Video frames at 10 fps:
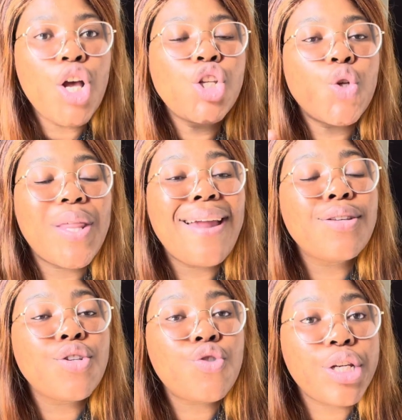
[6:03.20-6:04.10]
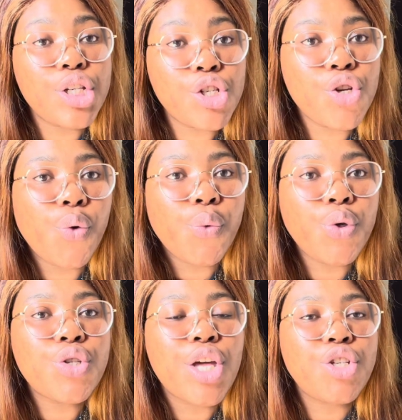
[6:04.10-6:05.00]
So that is the traditional
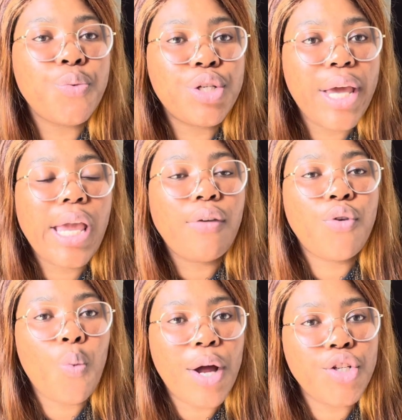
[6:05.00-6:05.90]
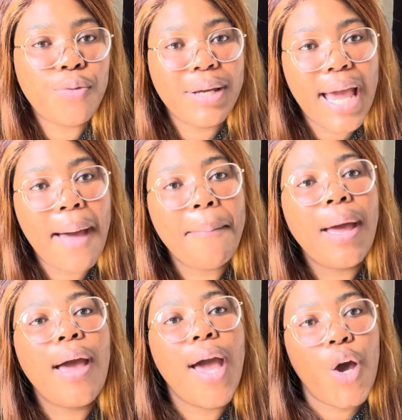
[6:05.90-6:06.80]
route that you would take if you want to become
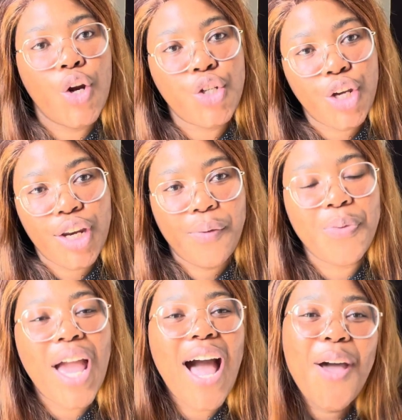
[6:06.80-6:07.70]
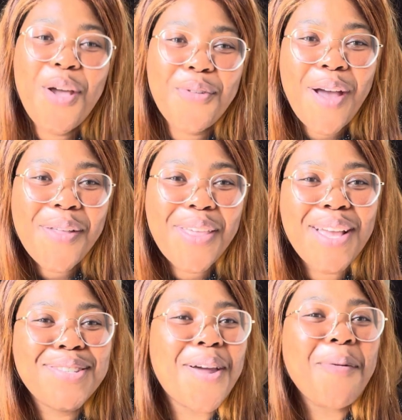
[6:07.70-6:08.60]
an attorney. However,
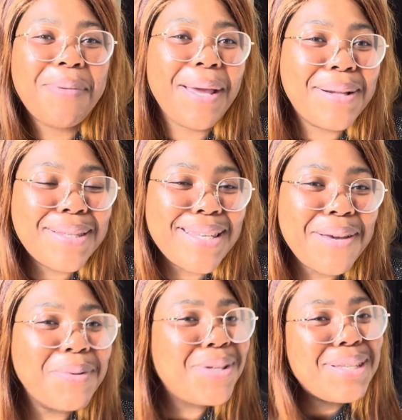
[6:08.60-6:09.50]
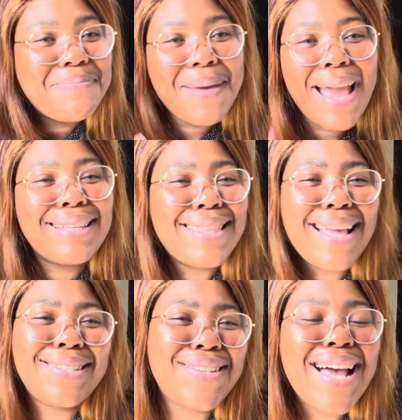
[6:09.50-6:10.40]
there is now PLT, which just makes
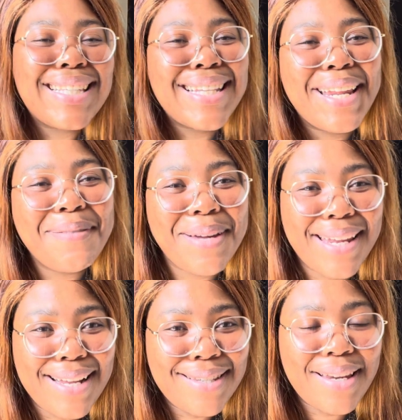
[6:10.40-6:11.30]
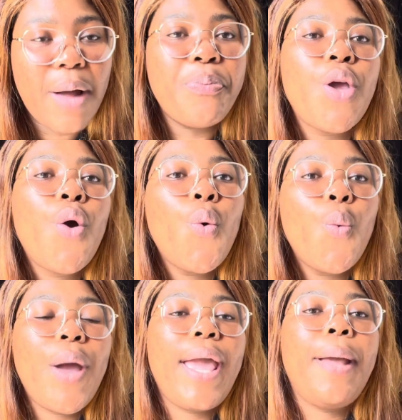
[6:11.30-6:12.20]
things just a little bit easier,
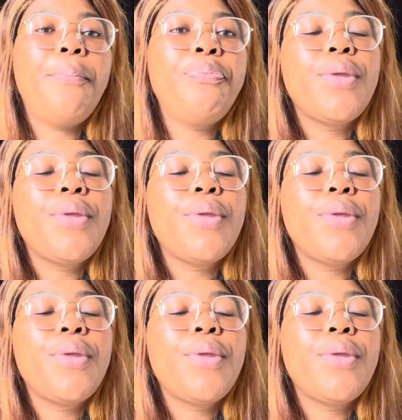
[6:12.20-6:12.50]
where